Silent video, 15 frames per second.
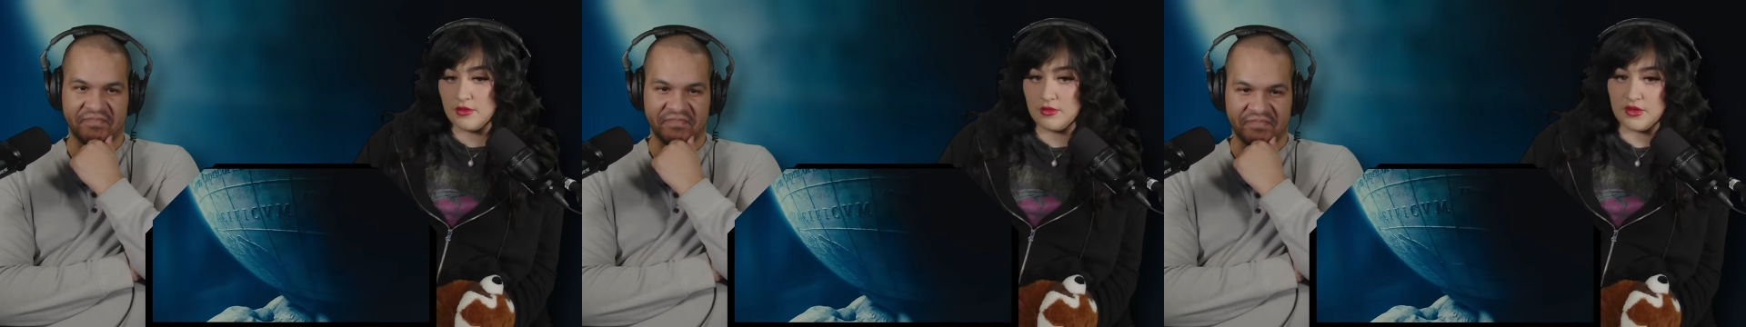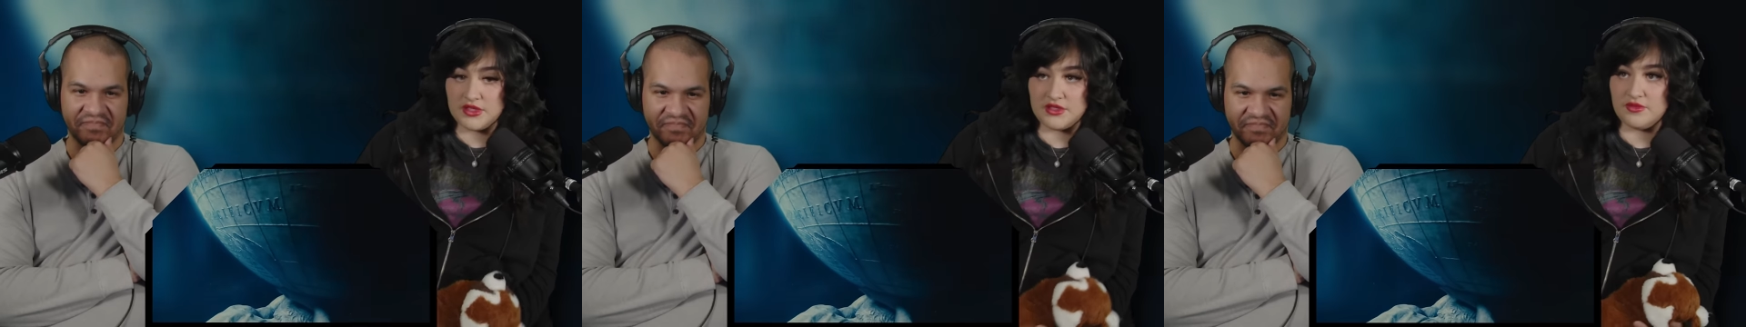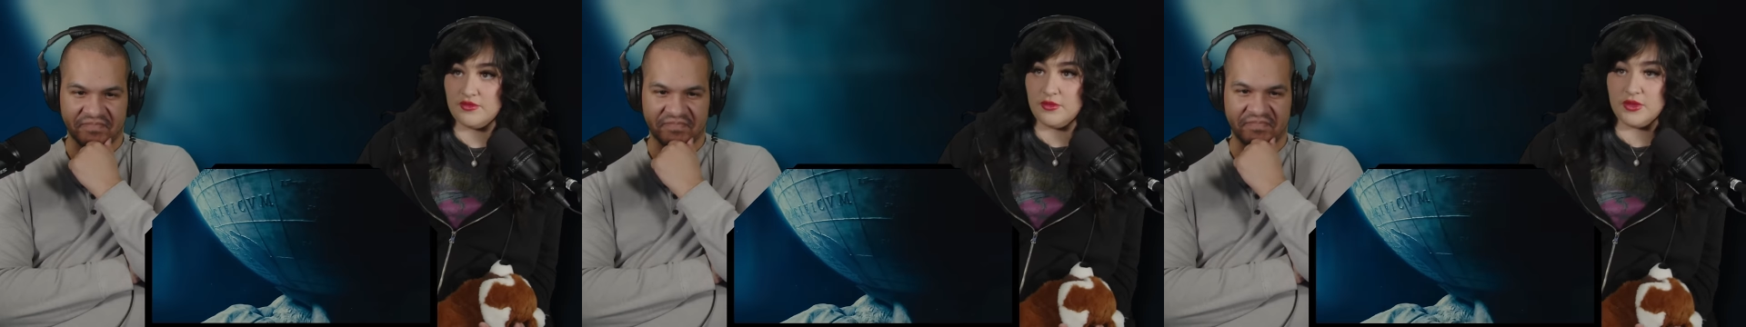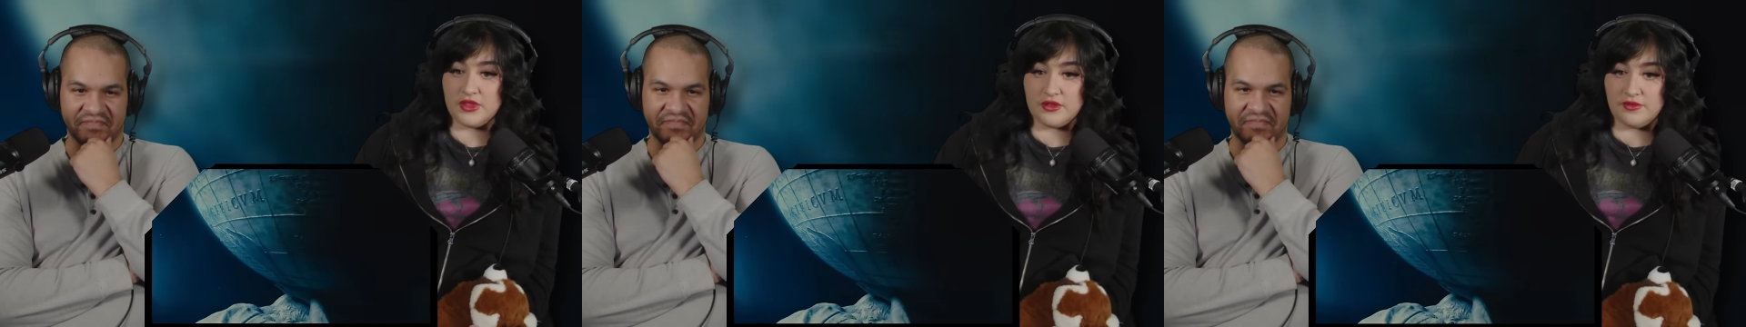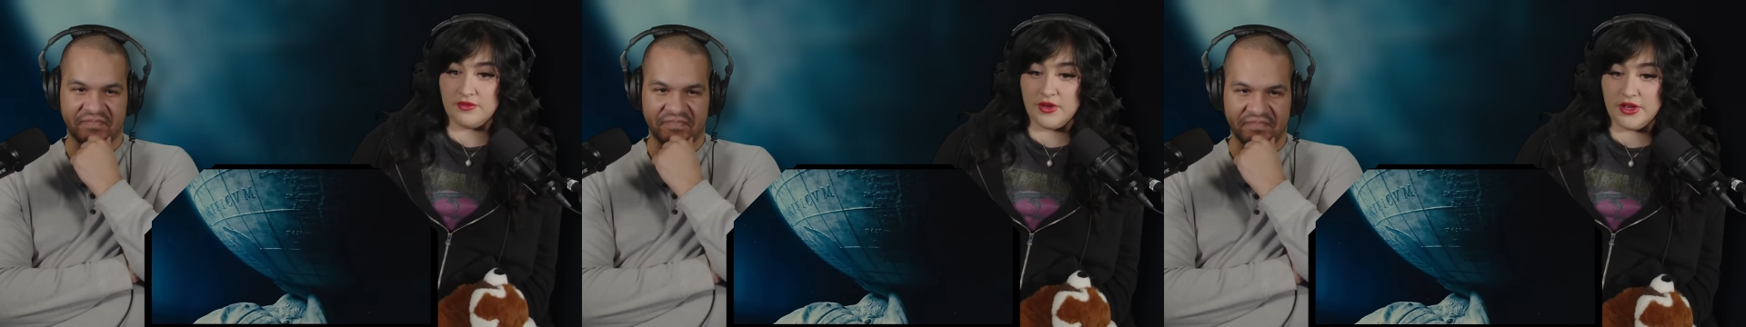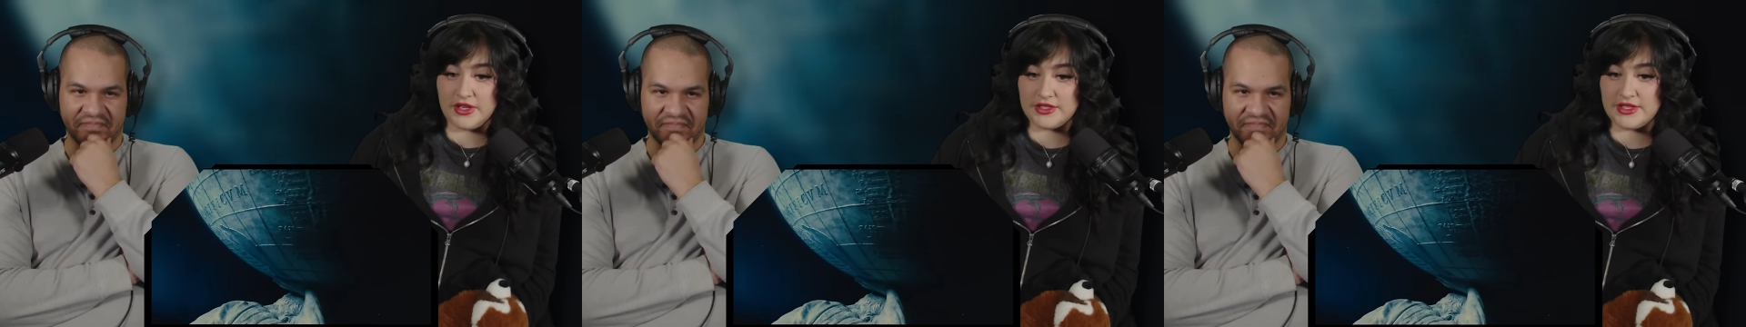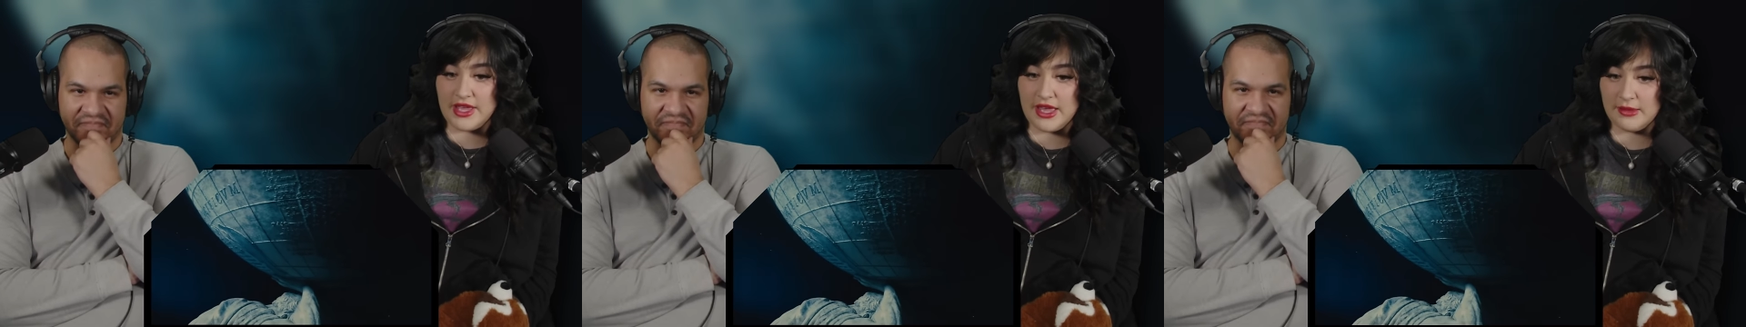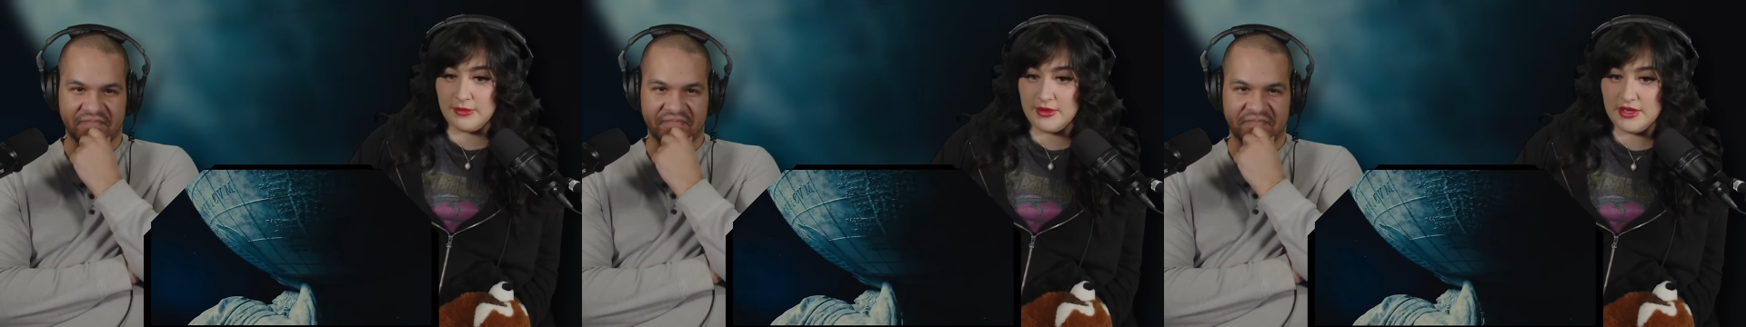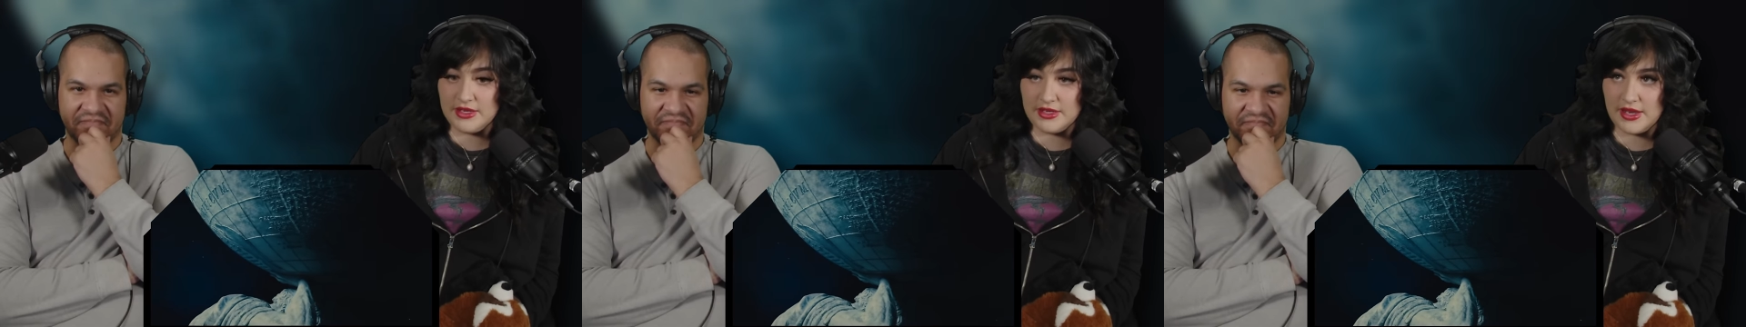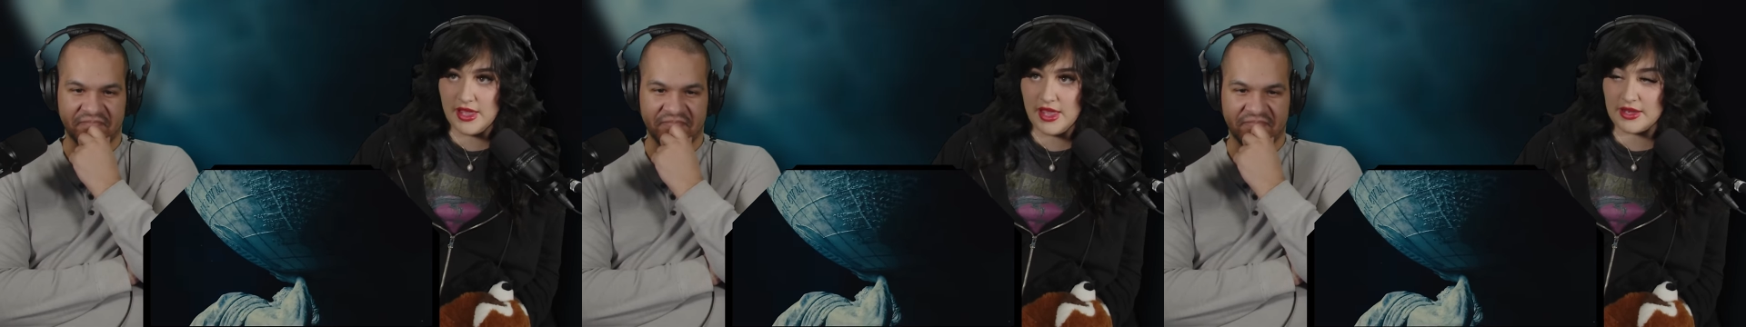Speaker 1: What's what the frick is happening
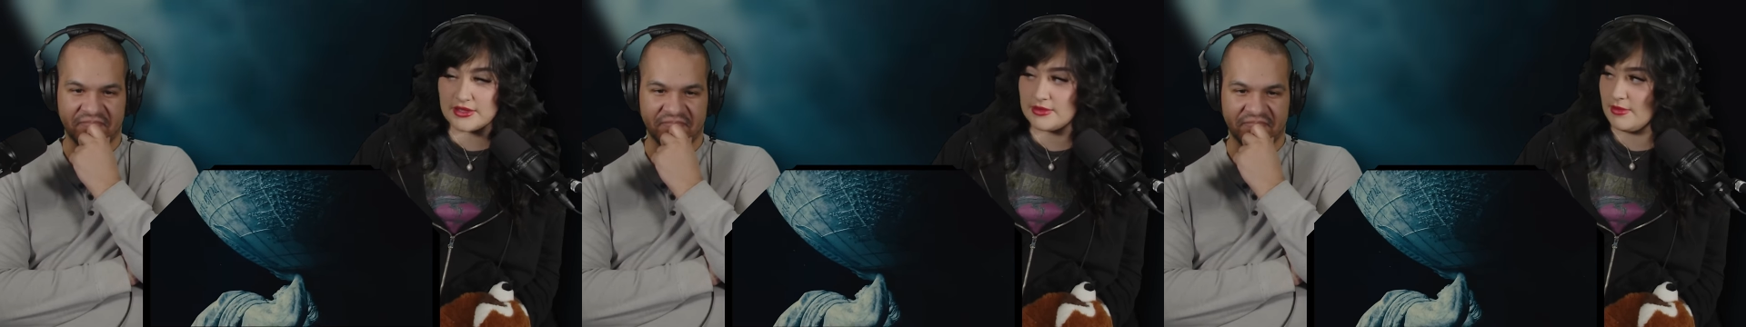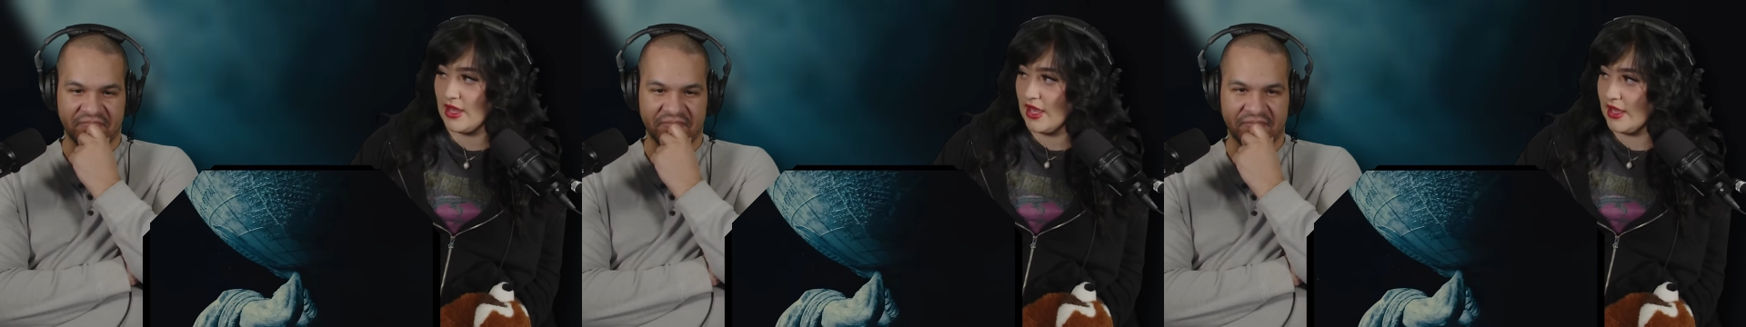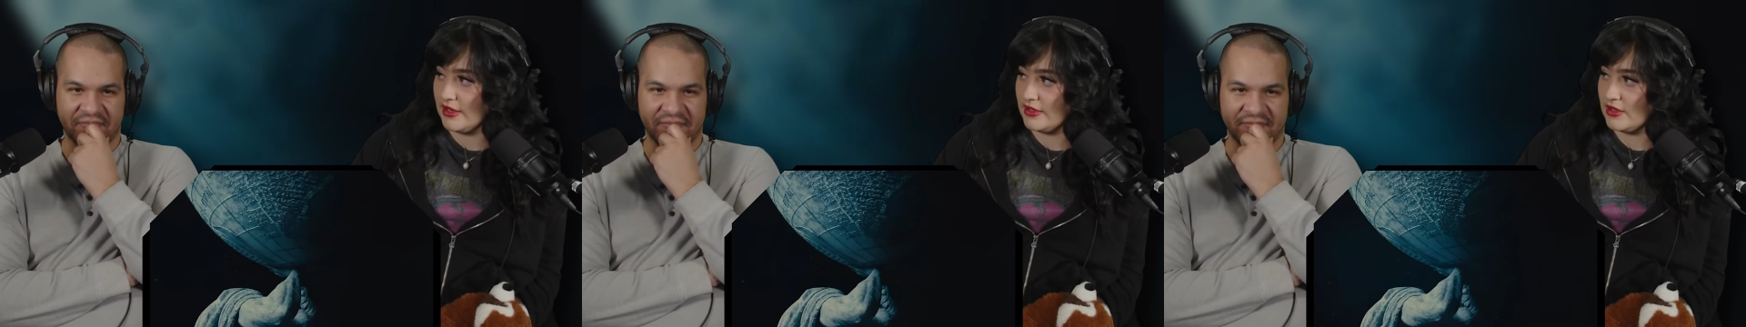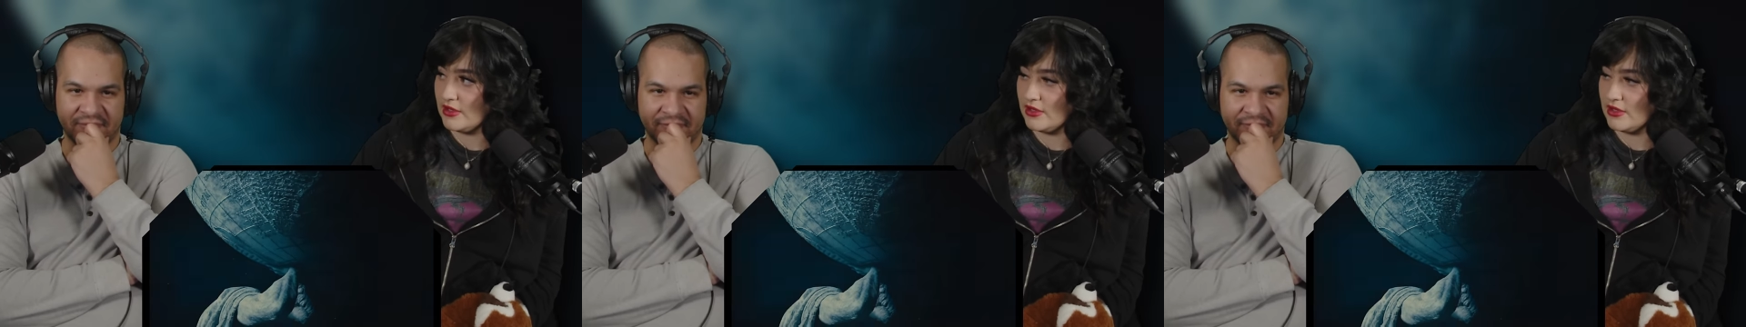next, man?